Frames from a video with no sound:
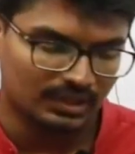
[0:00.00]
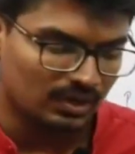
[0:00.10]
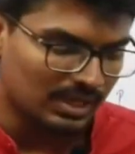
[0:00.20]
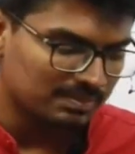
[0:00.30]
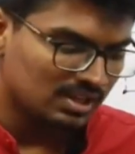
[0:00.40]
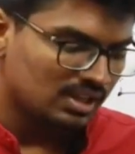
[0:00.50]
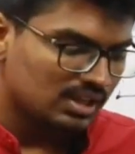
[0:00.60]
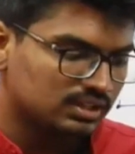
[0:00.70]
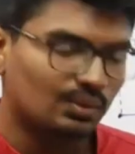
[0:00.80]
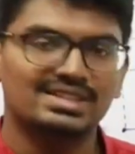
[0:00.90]
okay.
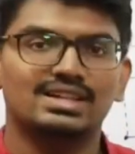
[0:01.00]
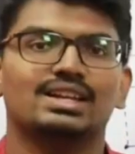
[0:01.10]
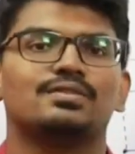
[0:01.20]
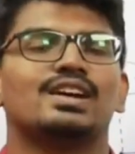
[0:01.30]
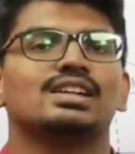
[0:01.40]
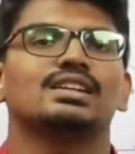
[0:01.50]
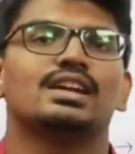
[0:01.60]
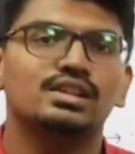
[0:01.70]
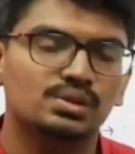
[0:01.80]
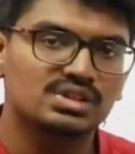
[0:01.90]
So what is the final
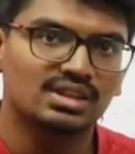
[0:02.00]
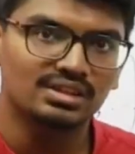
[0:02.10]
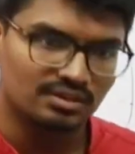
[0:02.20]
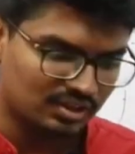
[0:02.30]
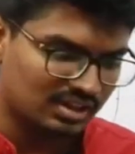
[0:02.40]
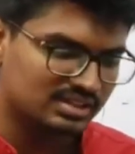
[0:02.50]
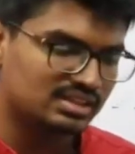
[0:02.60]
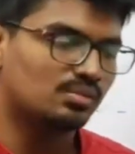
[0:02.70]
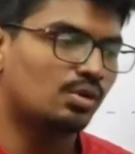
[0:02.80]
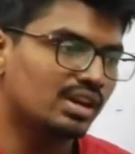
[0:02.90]
conclusion for the
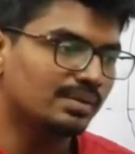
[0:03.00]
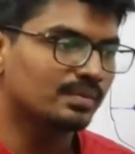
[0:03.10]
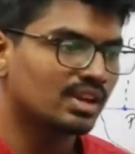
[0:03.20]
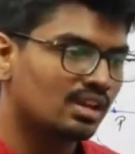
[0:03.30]
rigid body?